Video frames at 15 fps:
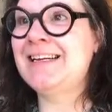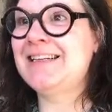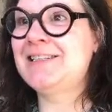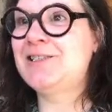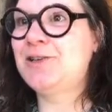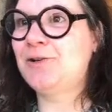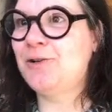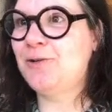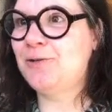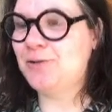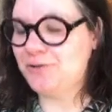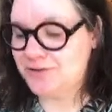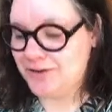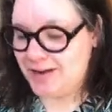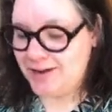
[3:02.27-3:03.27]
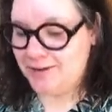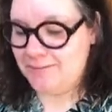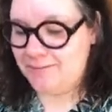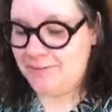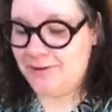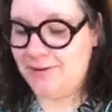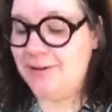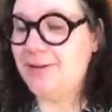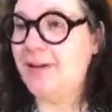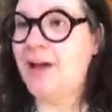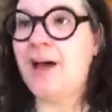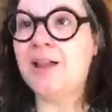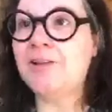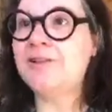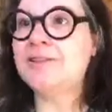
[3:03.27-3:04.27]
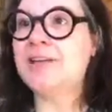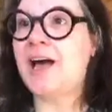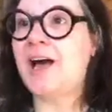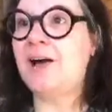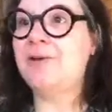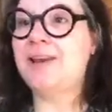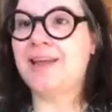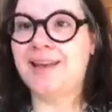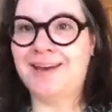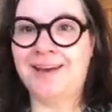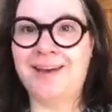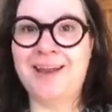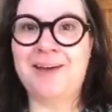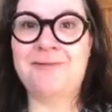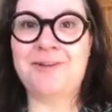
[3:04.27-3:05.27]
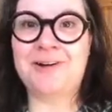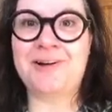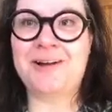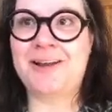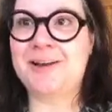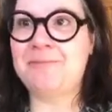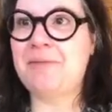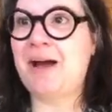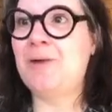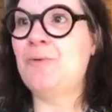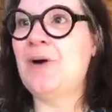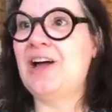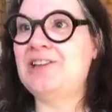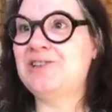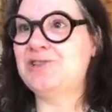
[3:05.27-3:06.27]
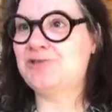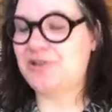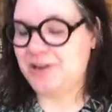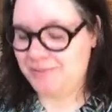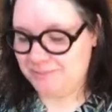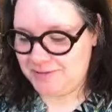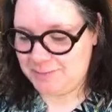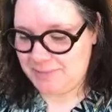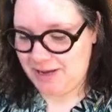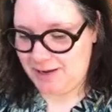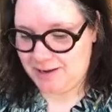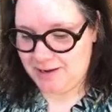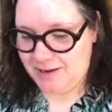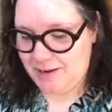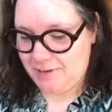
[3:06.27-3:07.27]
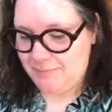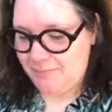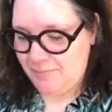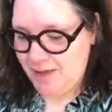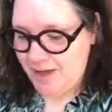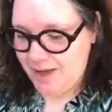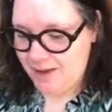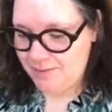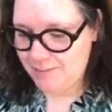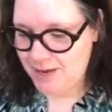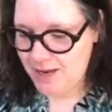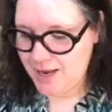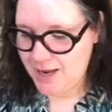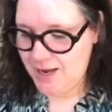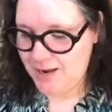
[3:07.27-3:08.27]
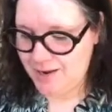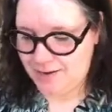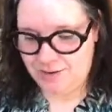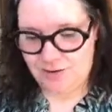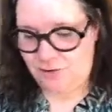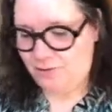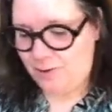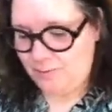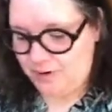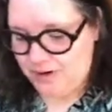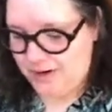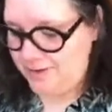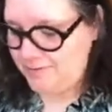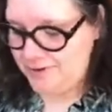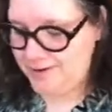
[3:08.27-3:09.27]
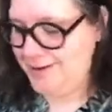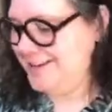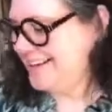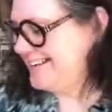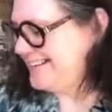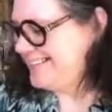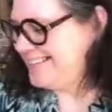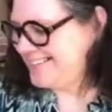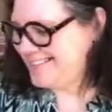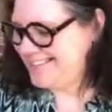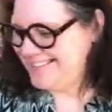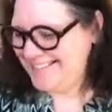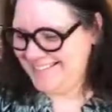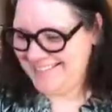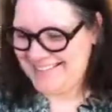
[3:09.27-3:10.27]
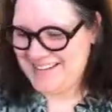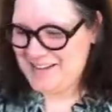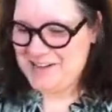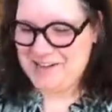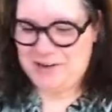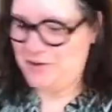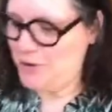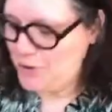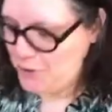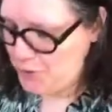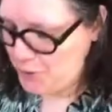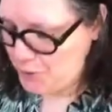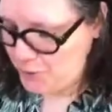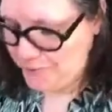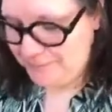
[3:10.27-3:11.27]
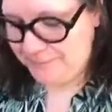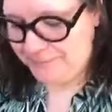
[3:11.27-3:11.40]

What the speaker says: So those are kind of colors I would never in my wildest dreams pick. Maybe, no, I wouldn't even. No.